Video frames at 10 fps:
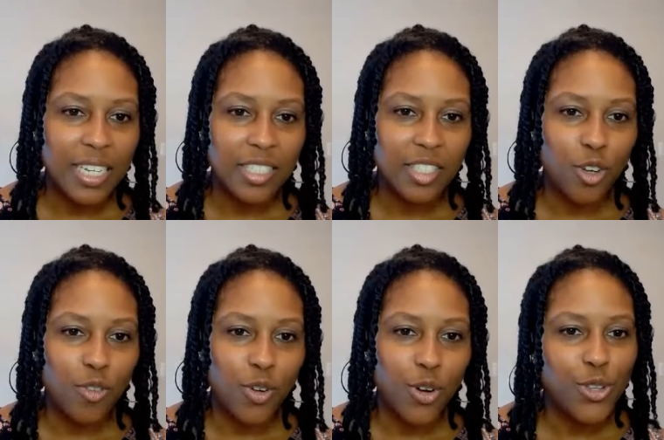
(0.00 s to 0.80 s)
glazes
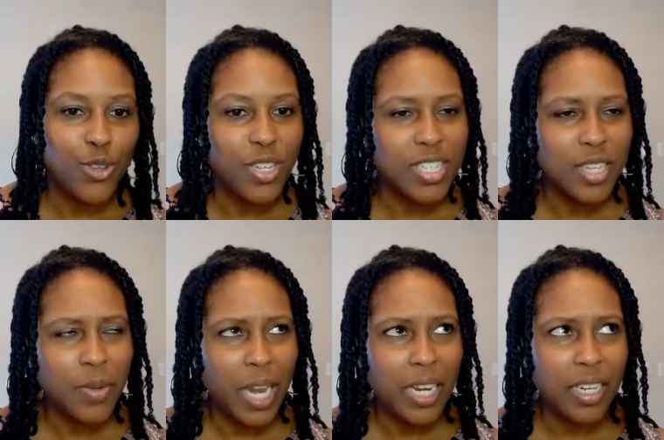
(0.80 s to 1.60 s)
over, or you can see
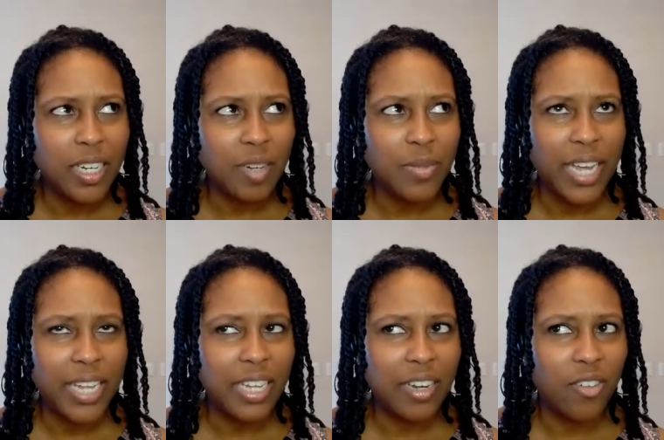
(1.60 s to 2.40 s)
when they look up
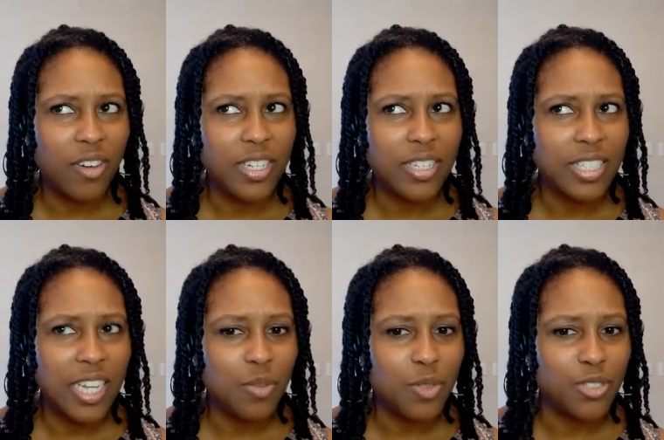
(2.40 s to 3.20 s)
like they don't
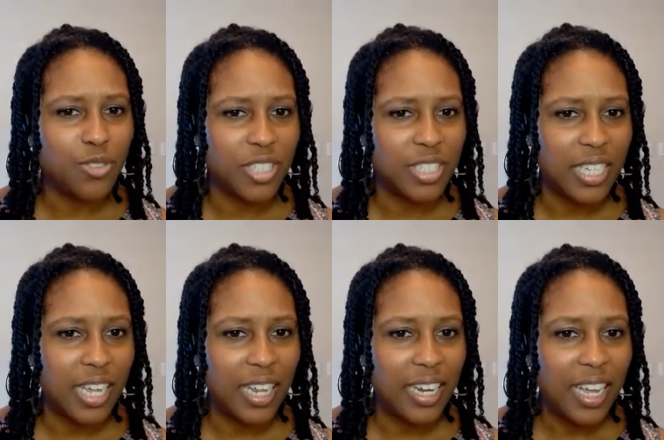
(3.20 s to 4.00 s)
understand what you just
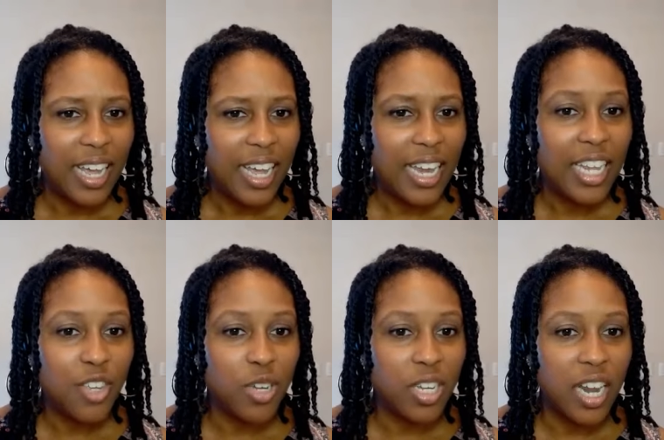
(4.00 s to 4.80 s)
said. And mm. then
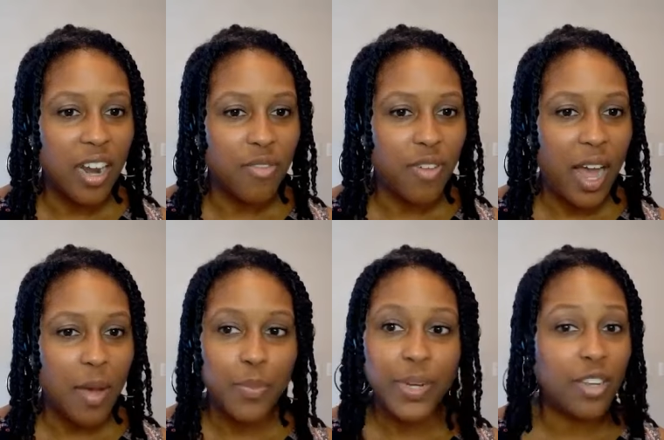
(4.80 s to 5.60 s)
you can
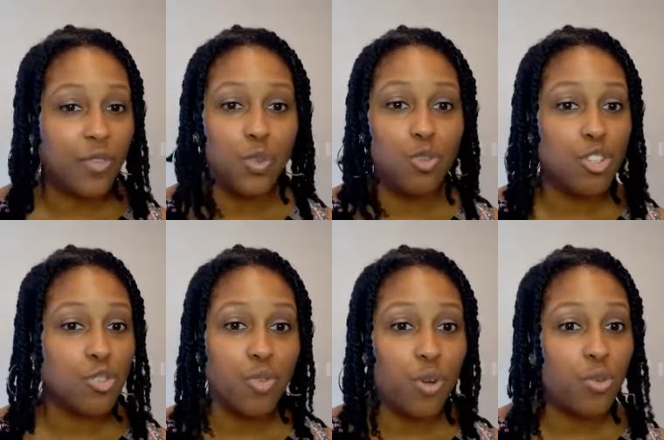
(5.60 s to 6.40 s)
clarify. But if you
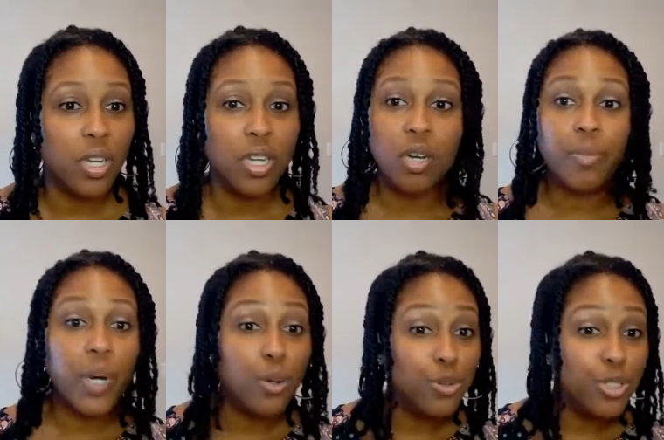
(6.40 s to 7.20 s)
just wrote a
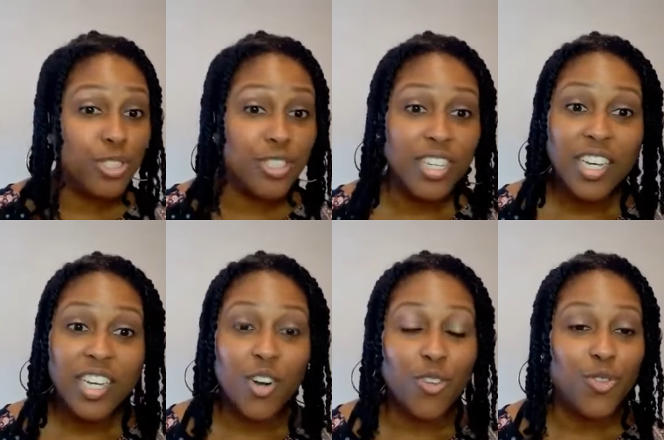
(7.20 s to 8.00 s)
post,
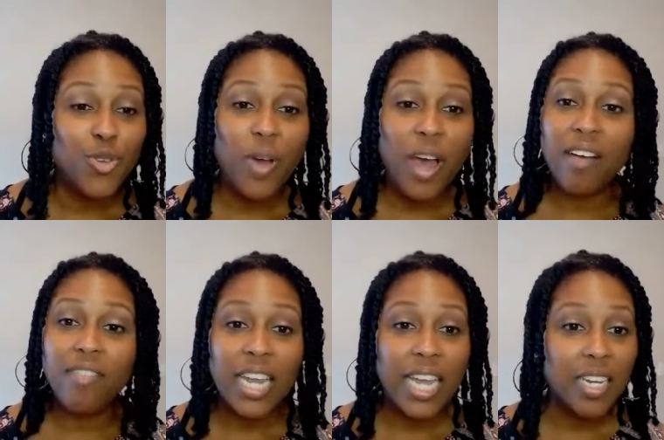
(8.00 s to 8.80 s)
or if you have
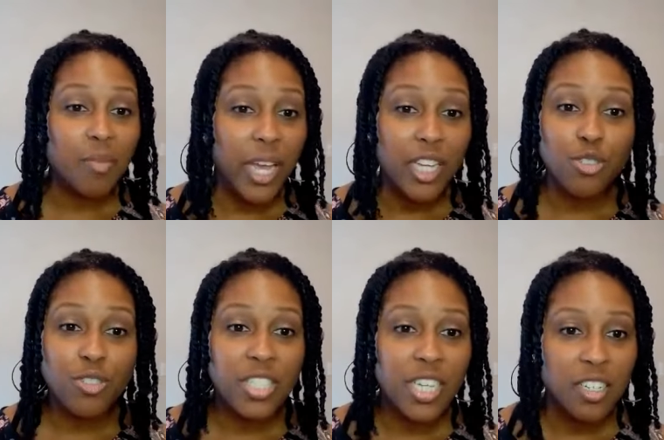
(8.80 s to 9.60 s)
a landing page
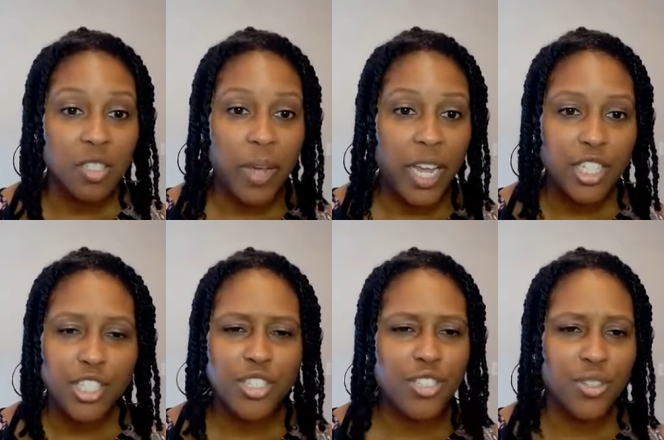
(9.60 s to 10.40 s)
or a sales
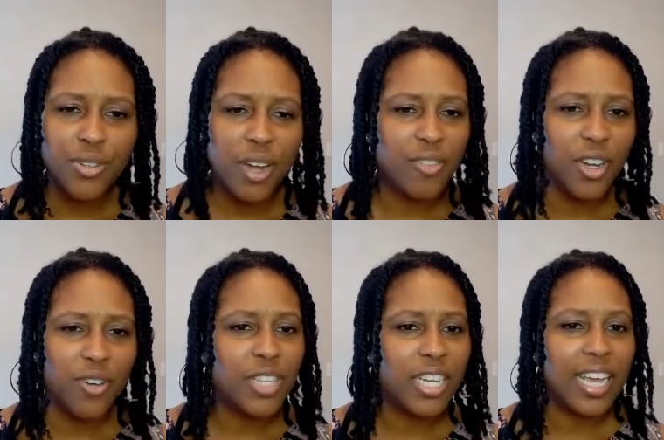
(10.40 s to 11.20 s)
page, you don't
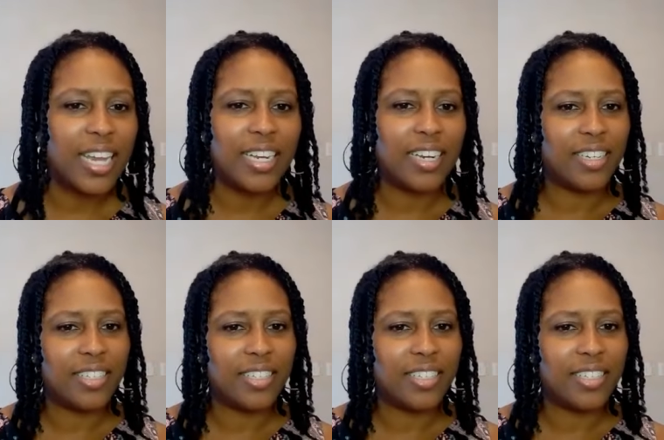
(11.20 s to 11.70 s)
know that they didn't